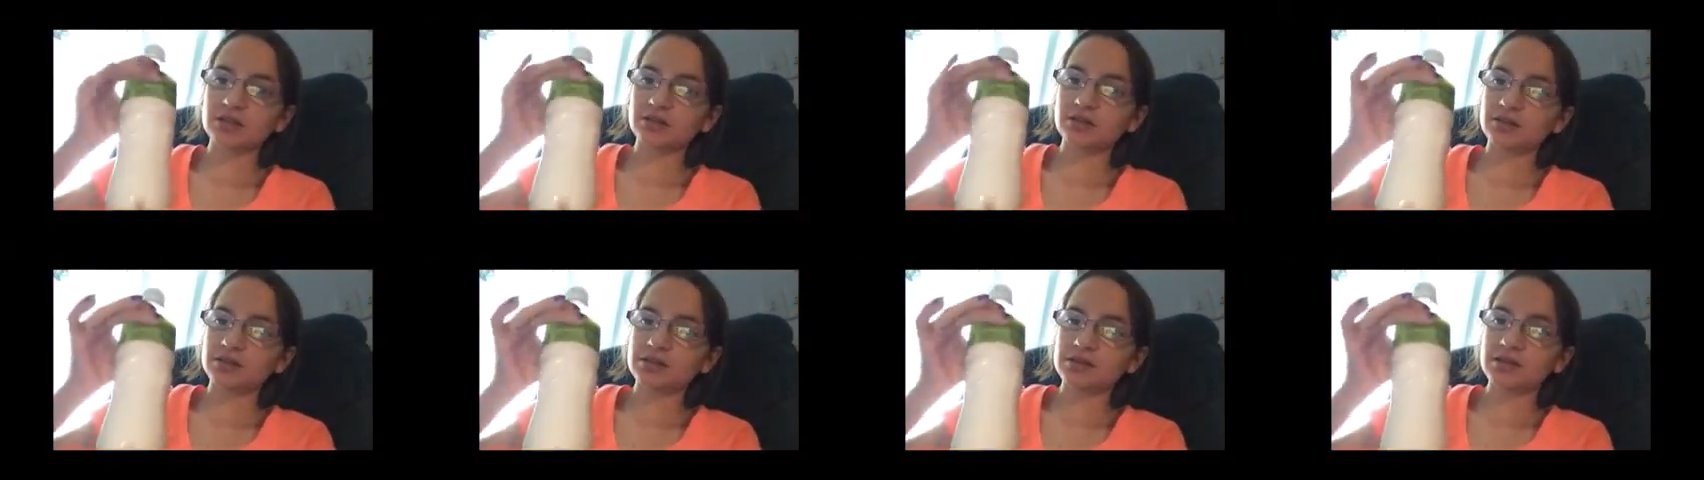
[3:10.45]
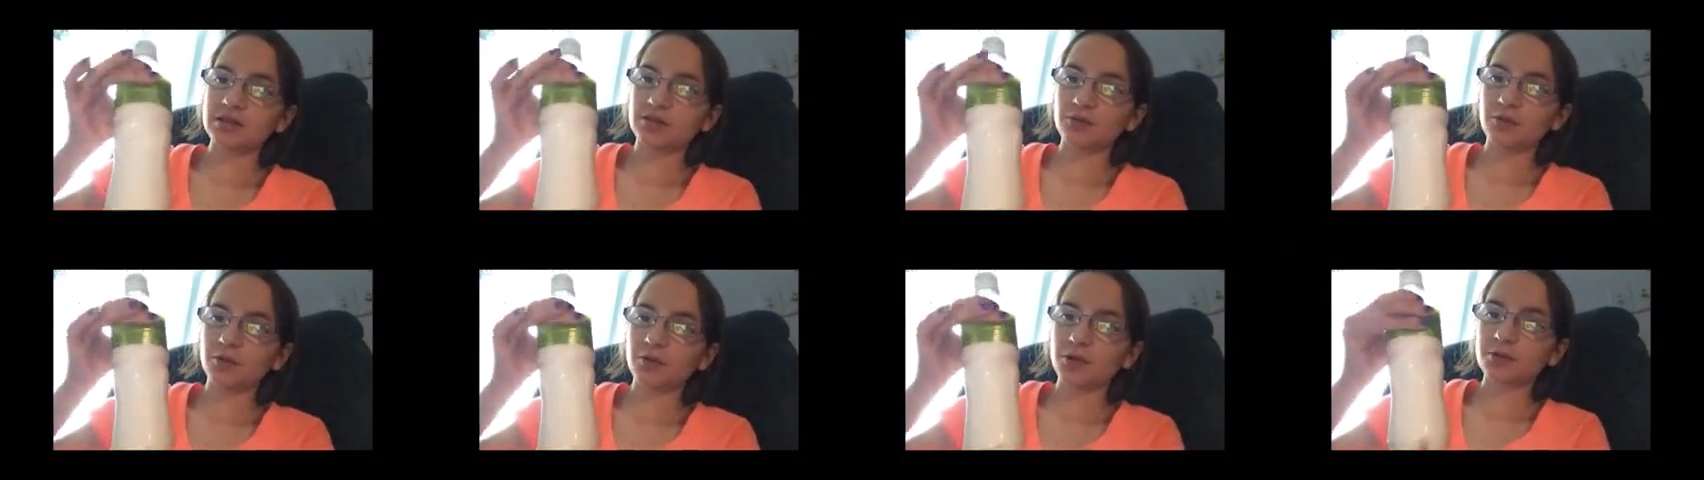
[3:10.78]
and
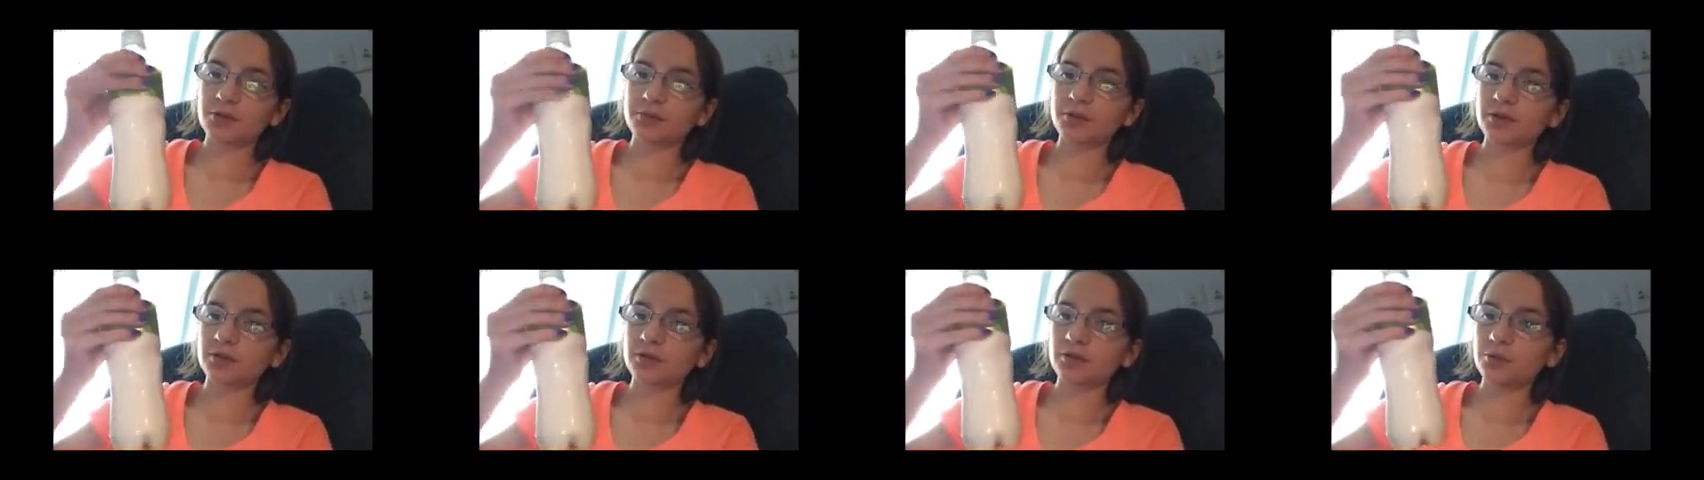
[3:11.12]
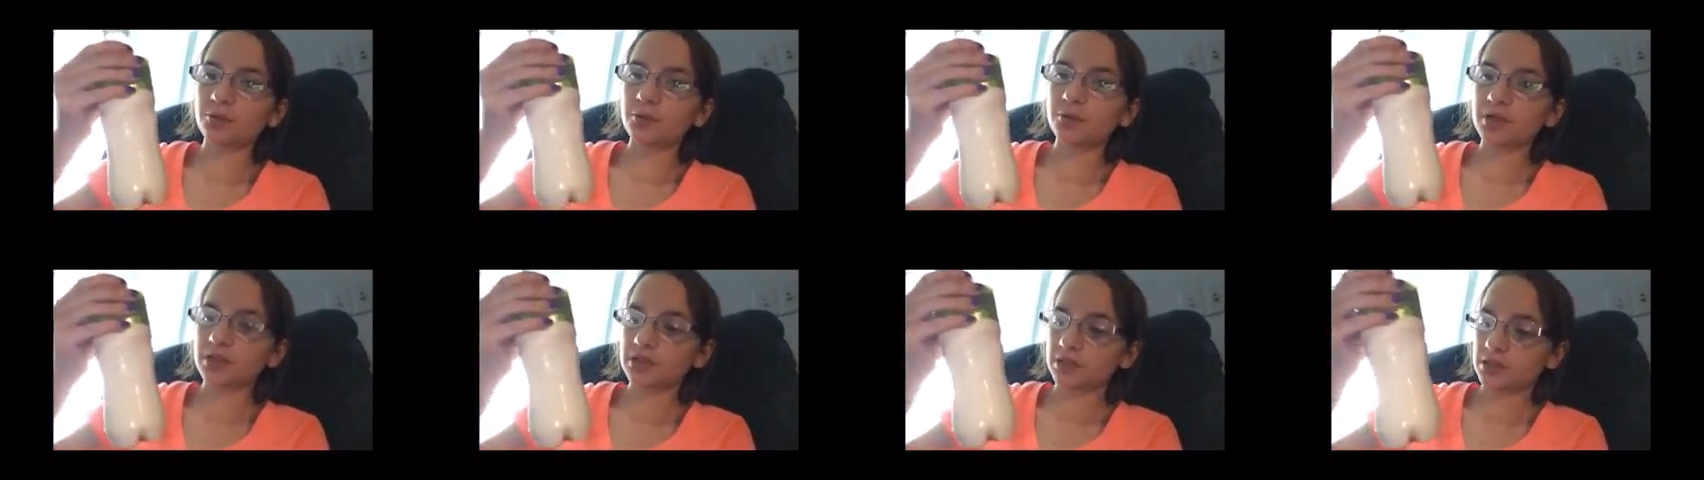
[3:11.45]
it's in a water
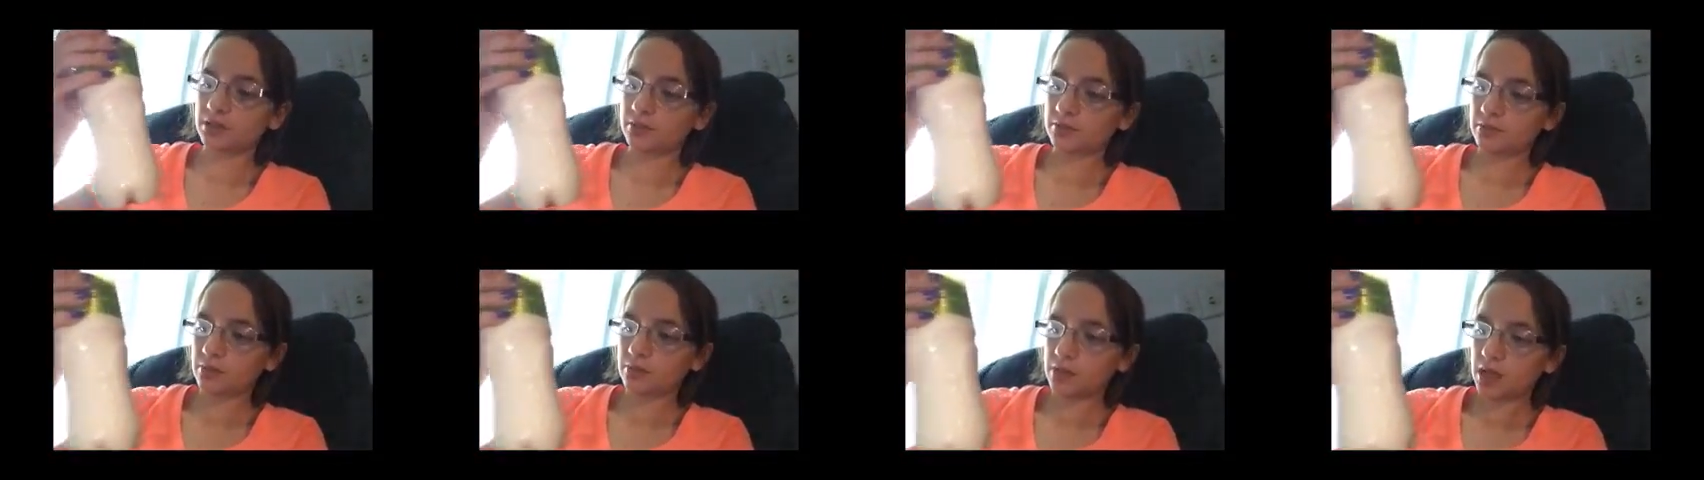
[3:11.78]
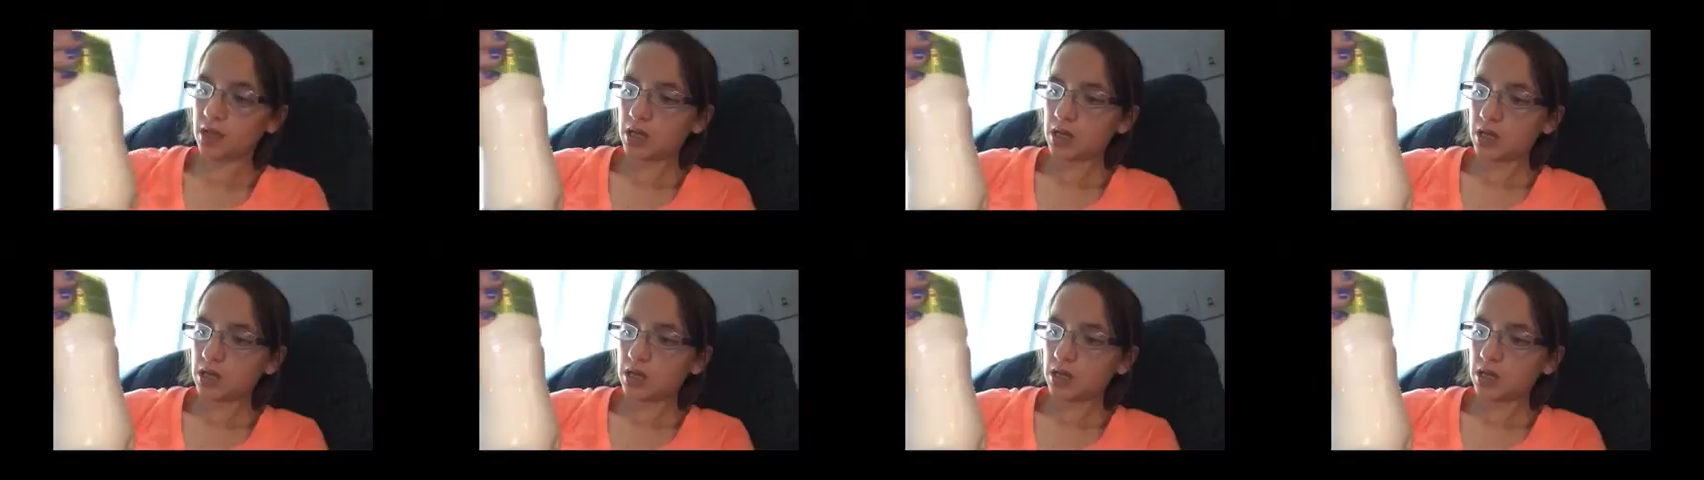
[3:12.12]
bottle, but um,